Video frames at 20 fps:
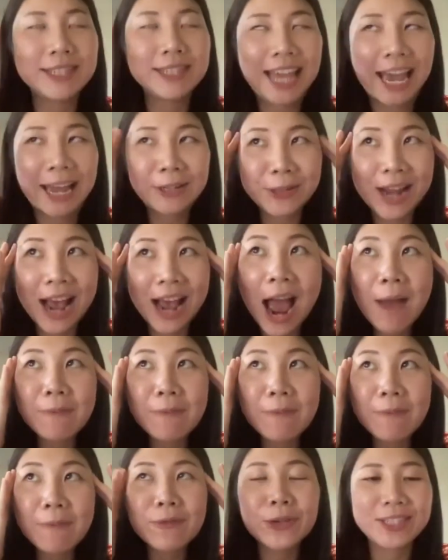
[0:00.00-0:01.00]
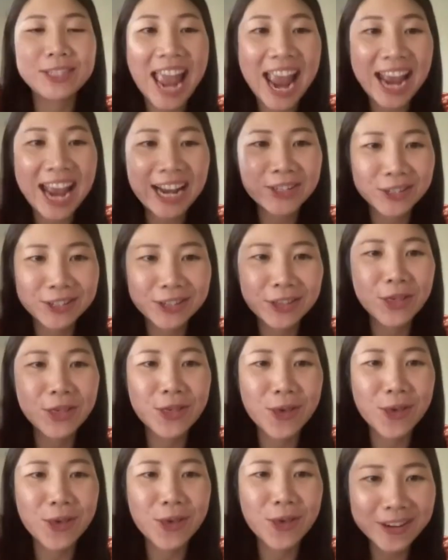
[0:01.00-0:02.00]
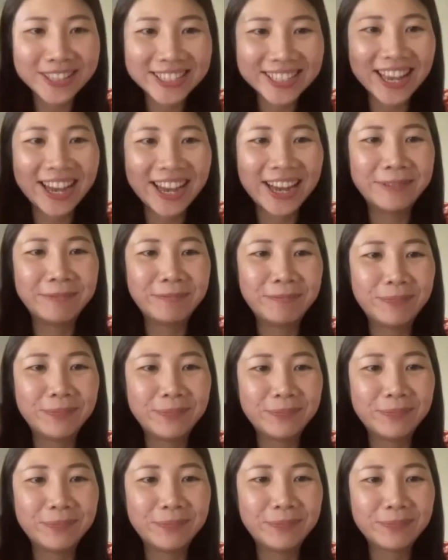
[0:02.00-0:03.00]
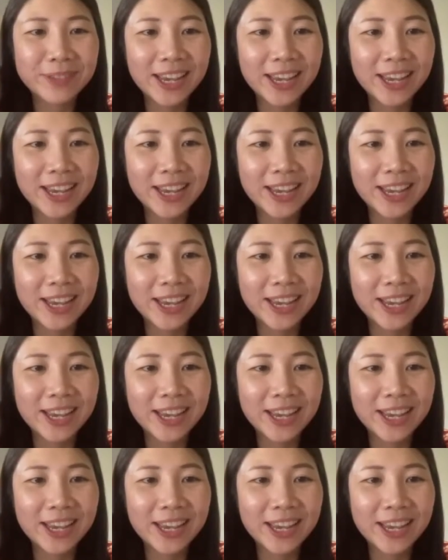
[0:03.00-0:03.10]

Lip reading: schedule time for those anxious thoughts, and